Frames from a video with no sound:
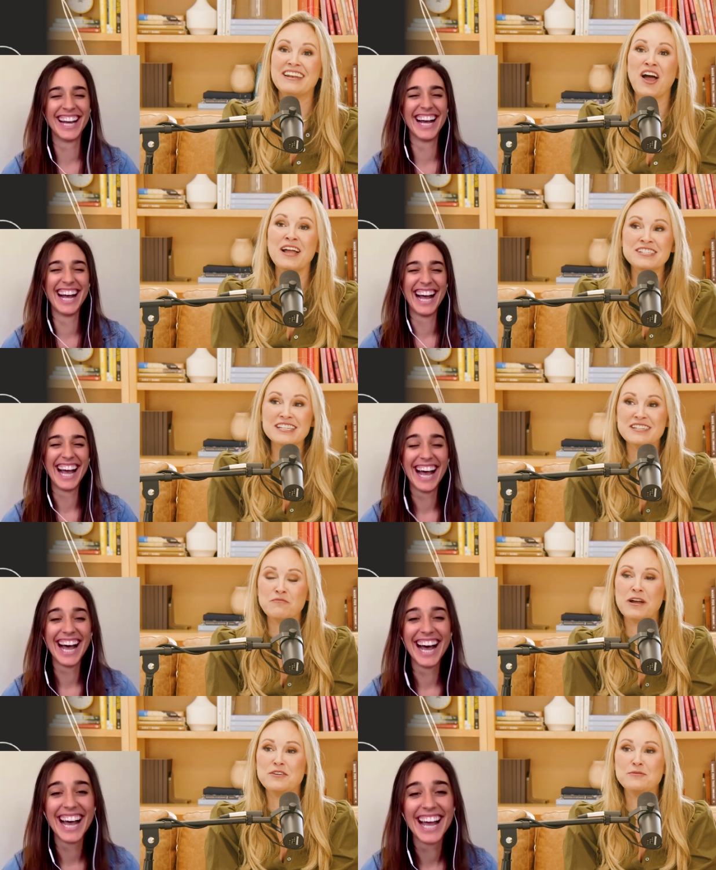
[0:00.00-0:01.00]
Speaker 1: and not just
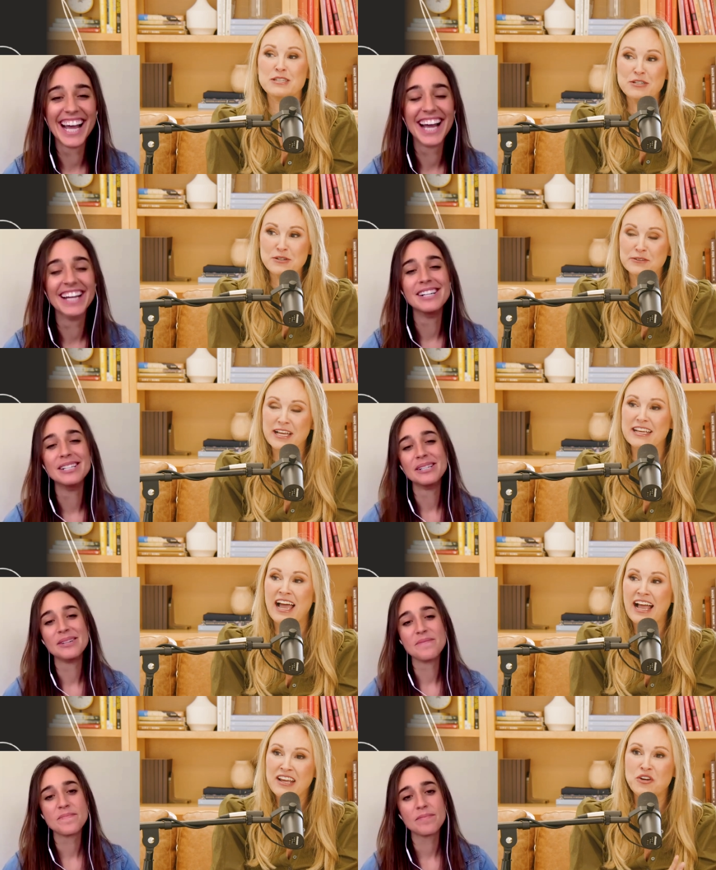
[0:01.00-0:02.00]
in what you do, like
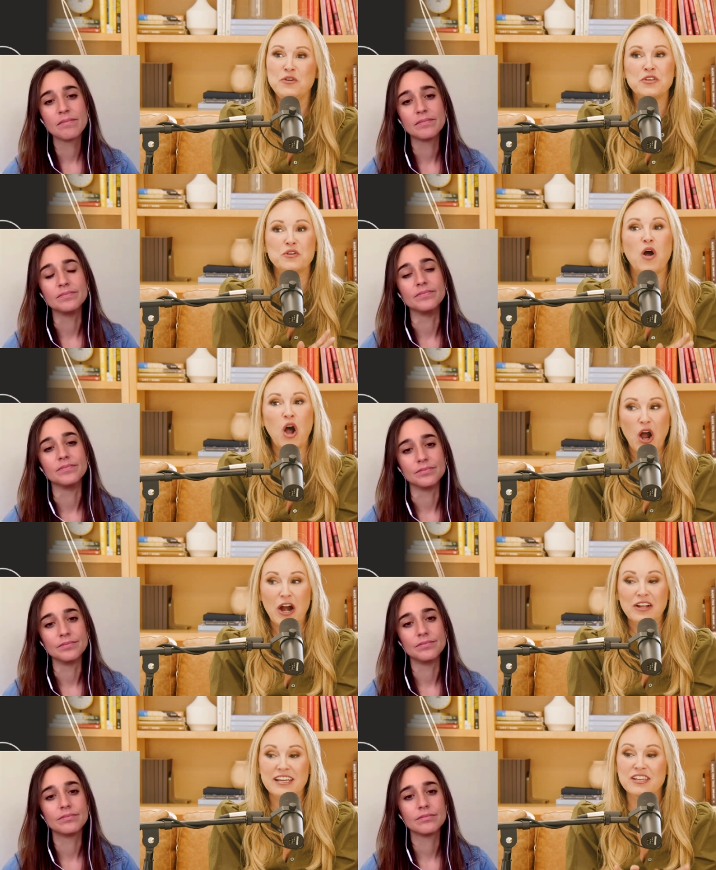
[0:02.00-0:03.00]
kind of who you
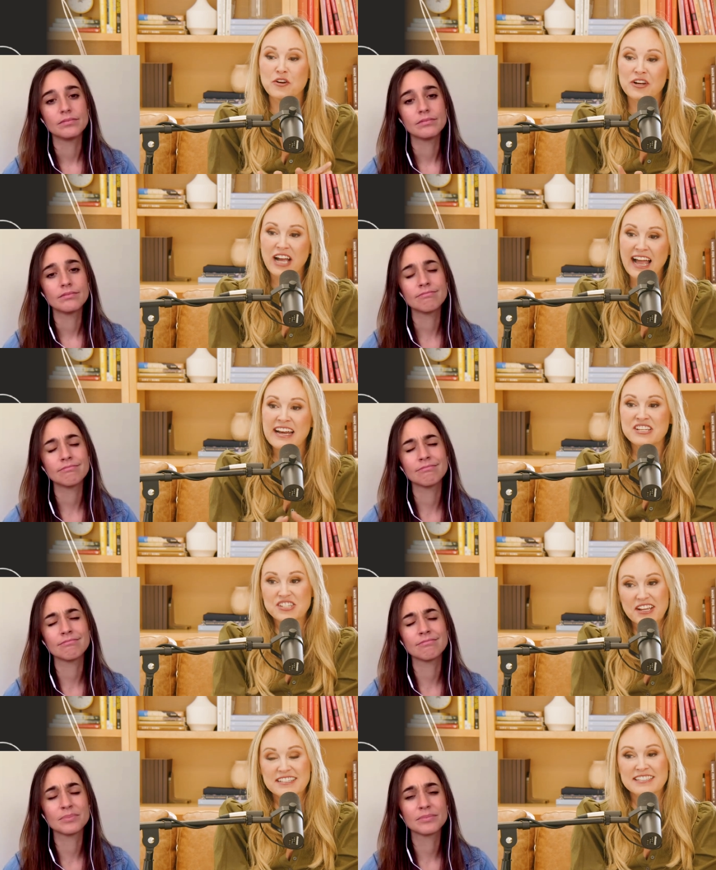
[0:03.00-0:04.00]
are. Like you're kind of yeah.
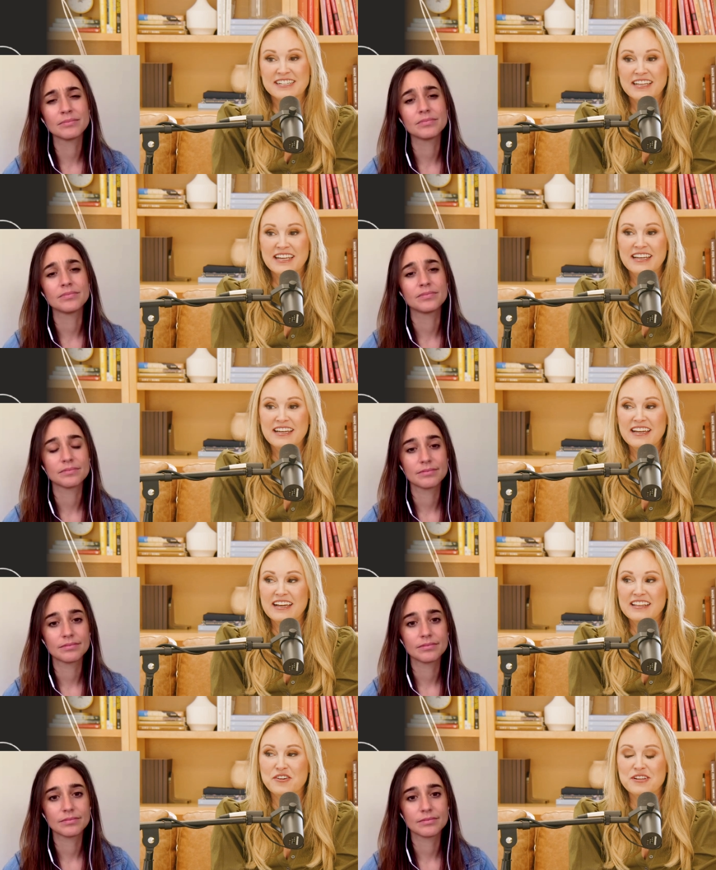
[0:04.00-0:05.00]
just
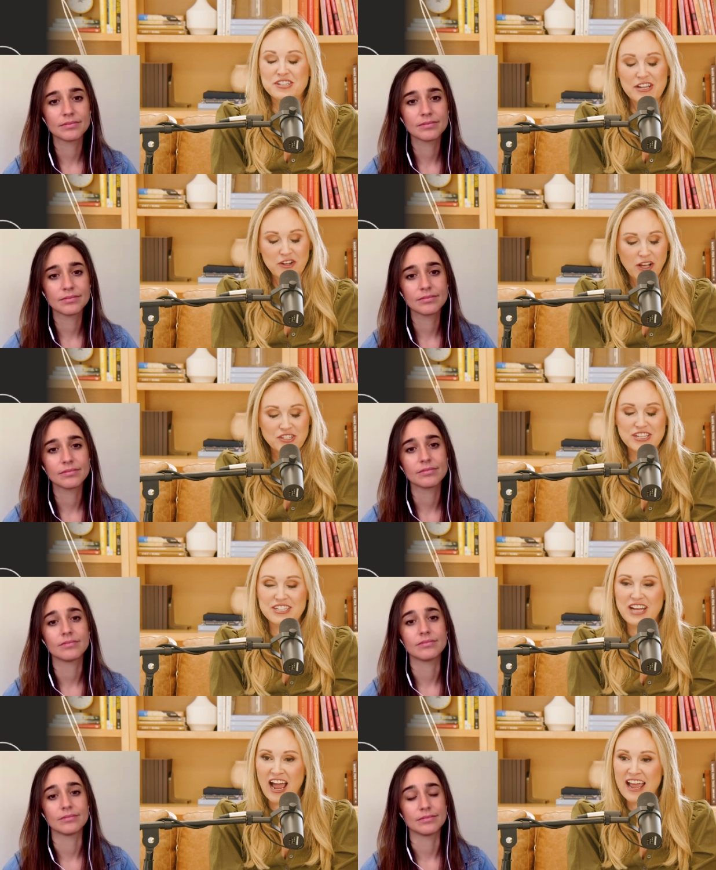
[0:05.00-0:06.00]
there, y'all,
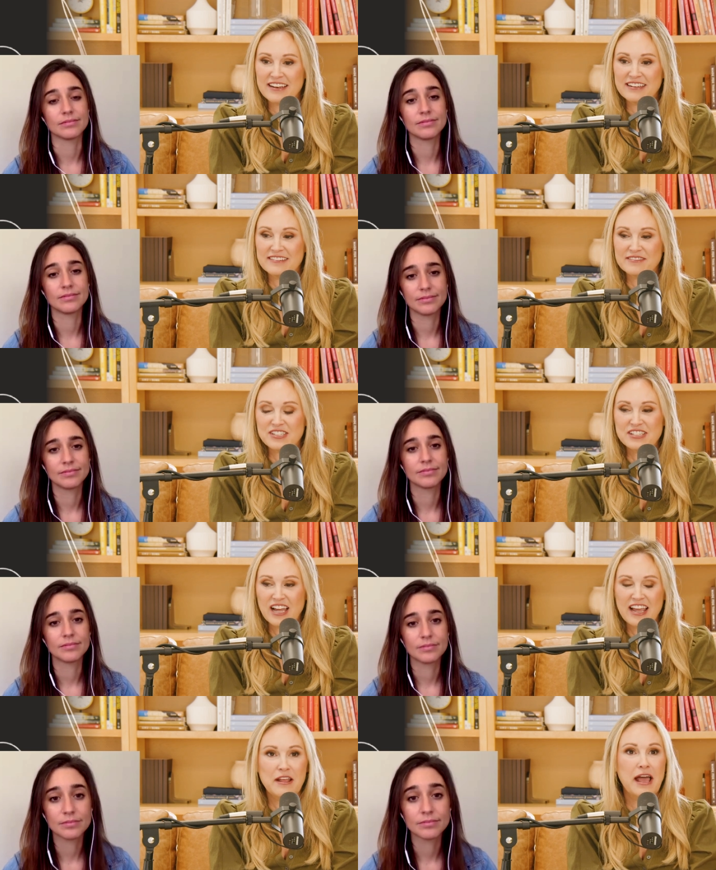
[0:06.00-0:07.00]
she's not she's
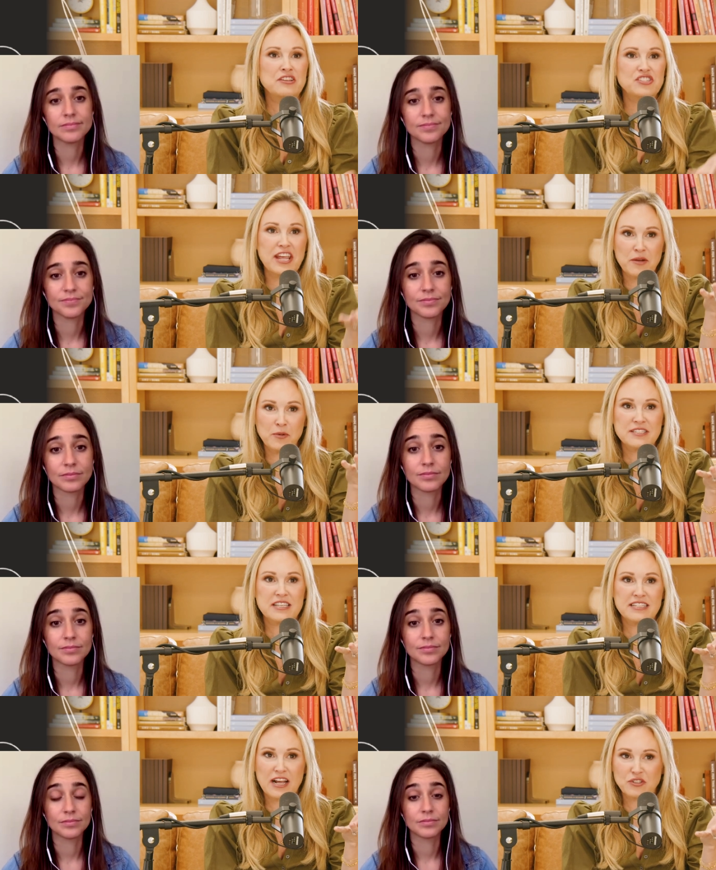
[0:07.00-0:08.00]
not eh, unshakable is
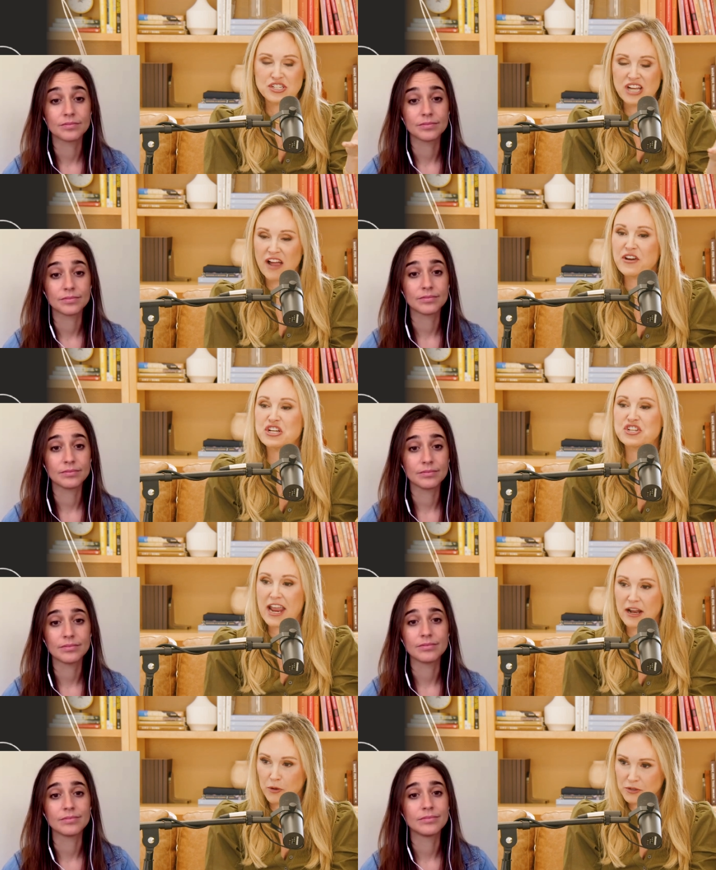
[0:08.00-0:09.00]
in the title. She's not very
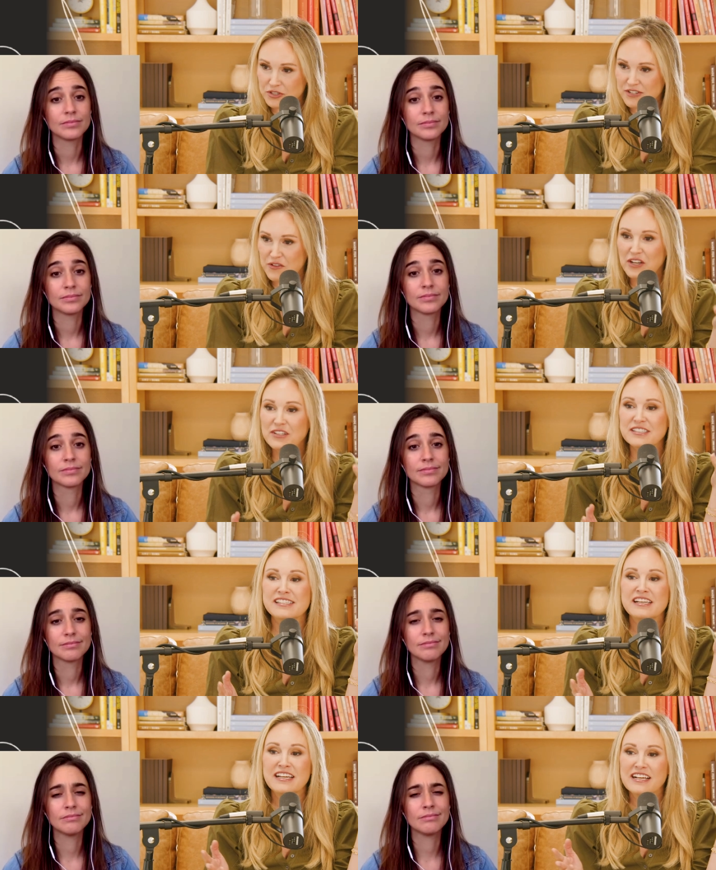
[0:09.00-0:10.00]
shakable. She
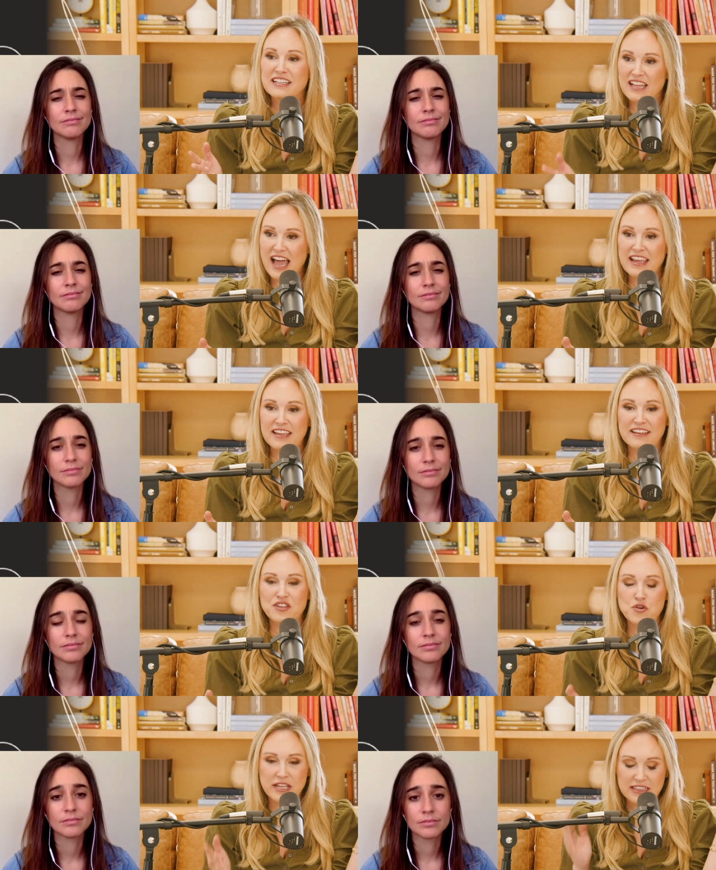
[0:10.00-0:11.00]
feels mm. like
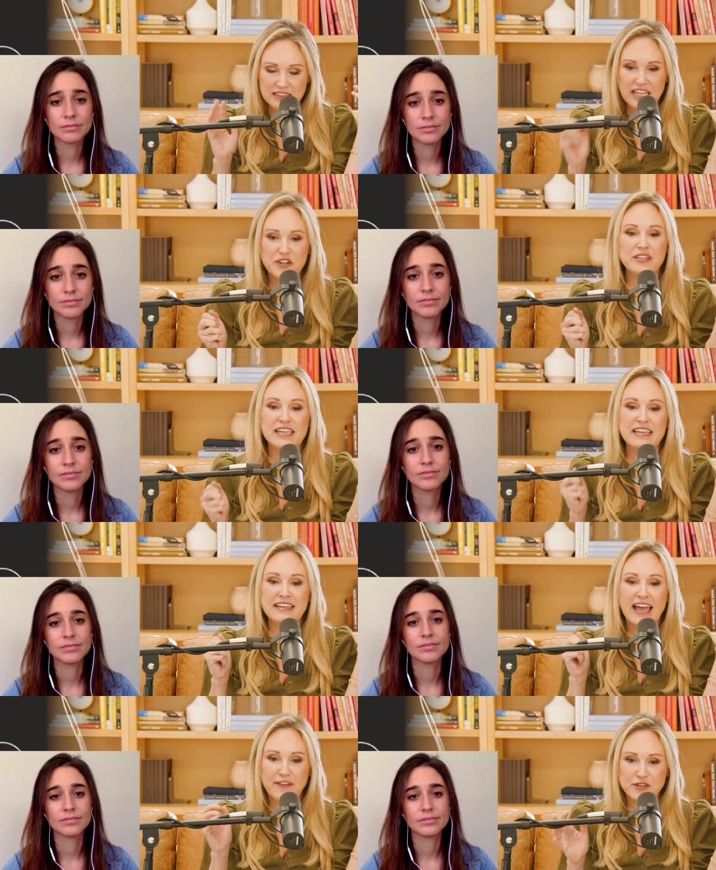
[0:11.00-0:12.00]
you could
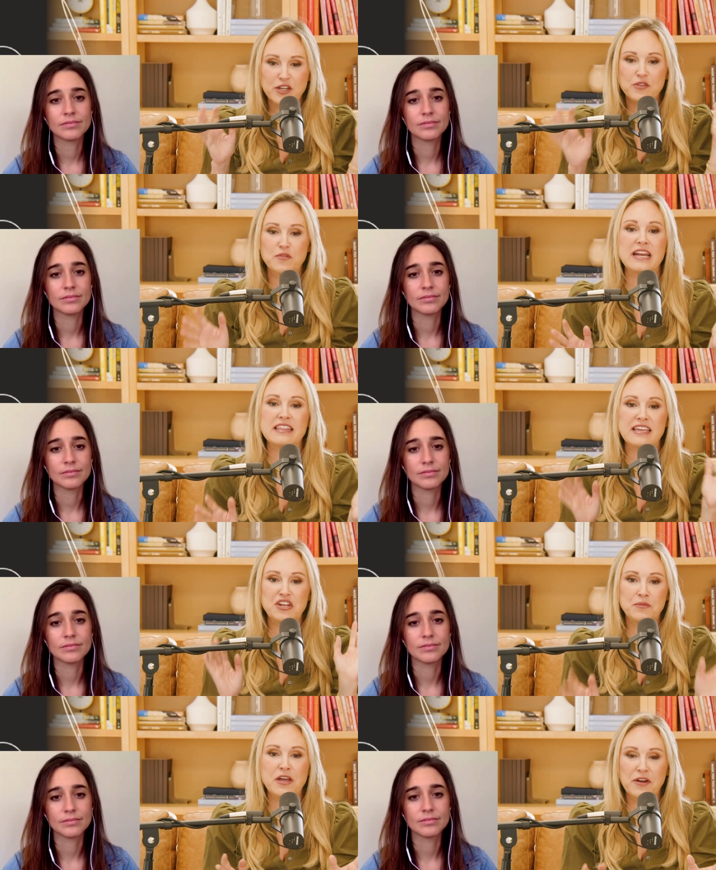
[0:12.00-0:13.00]
literally have to go through anything
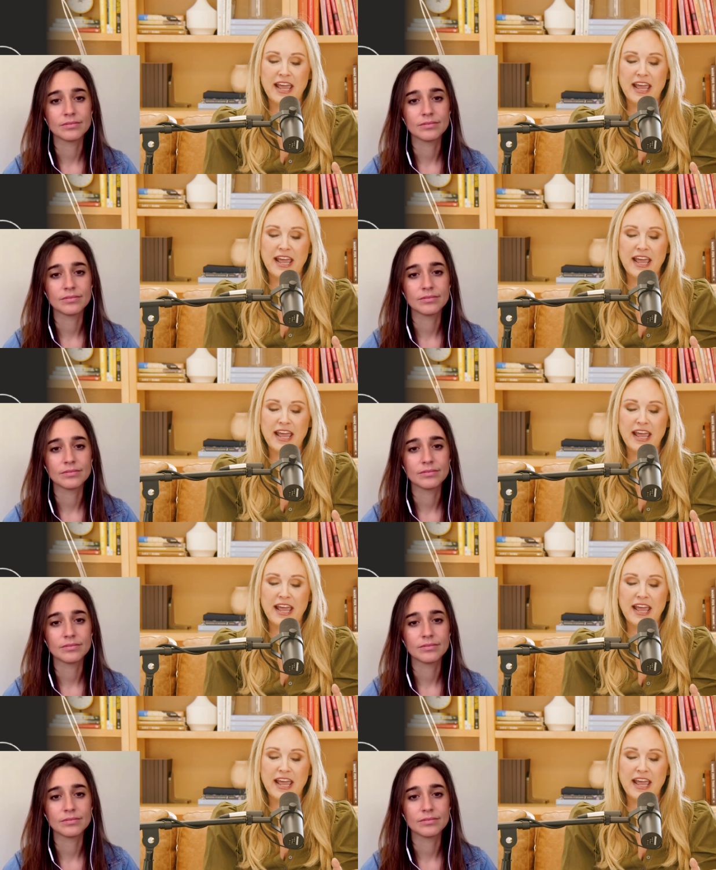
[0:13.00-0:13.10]
and you'd be